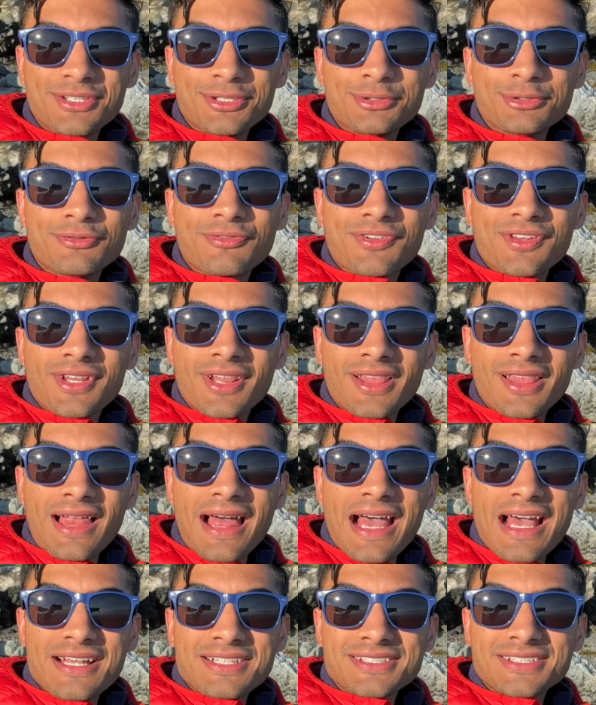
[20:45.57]
you for the
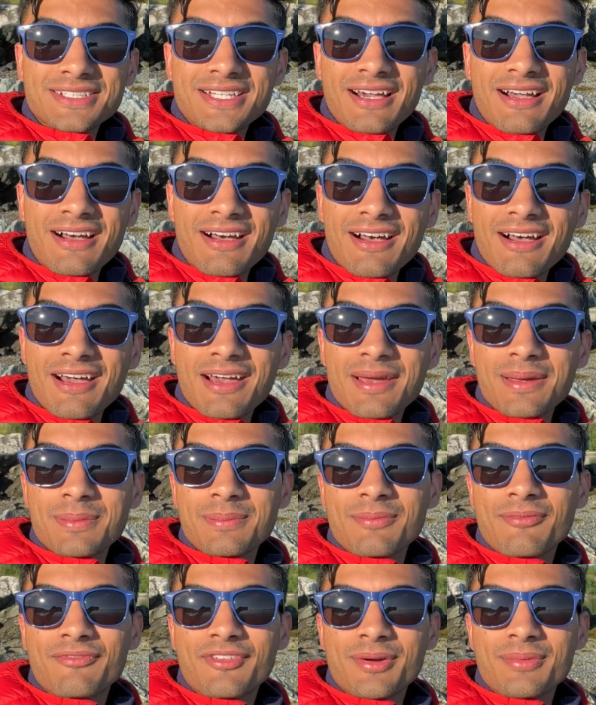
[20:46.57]
last time
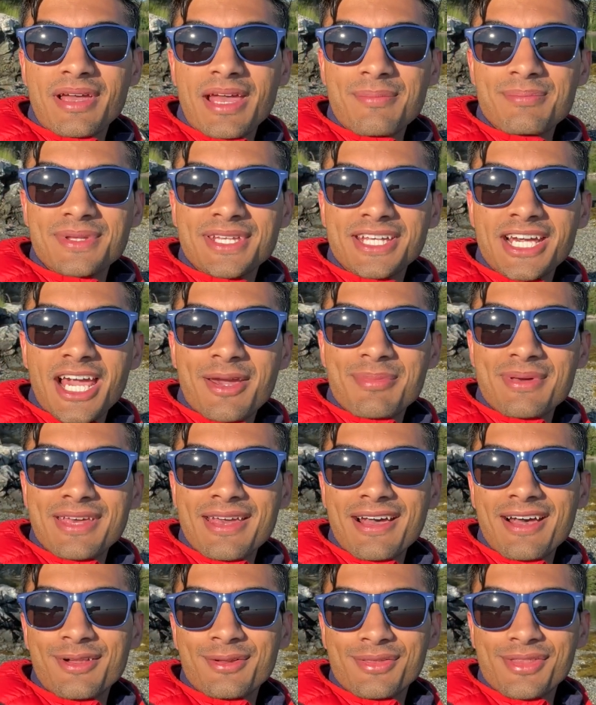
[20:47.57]
from
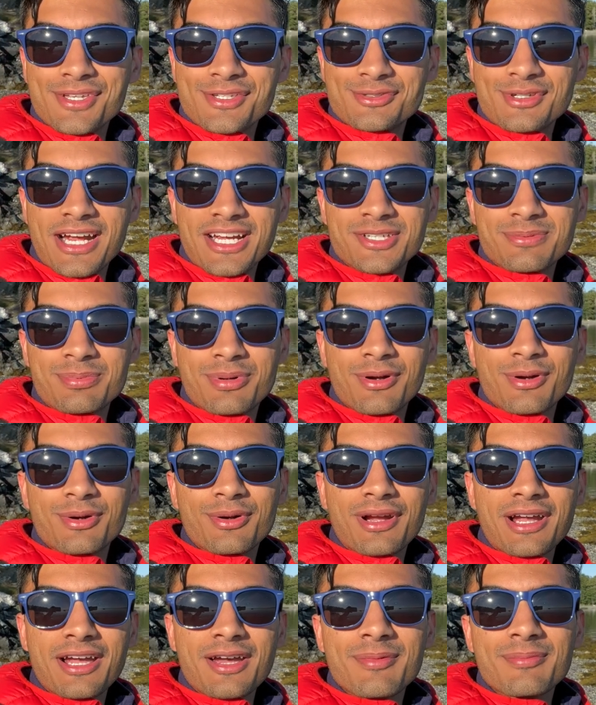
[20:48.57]
MDIBL and the TREKS
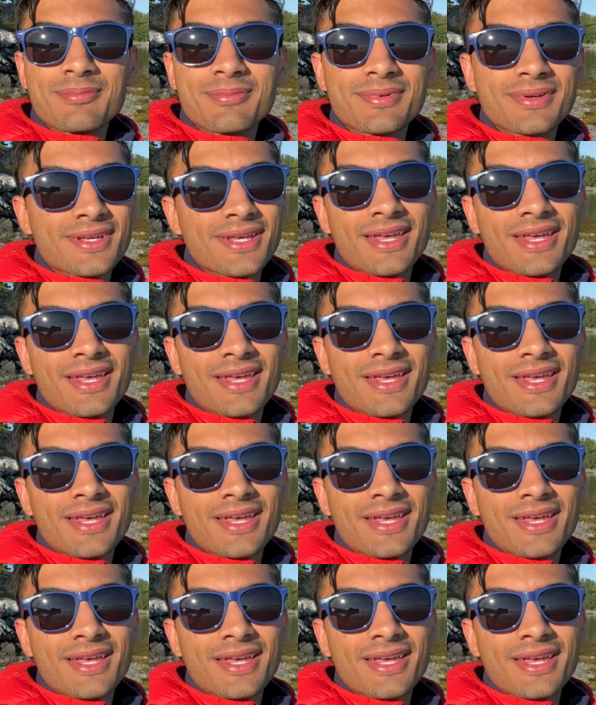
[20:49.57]
program.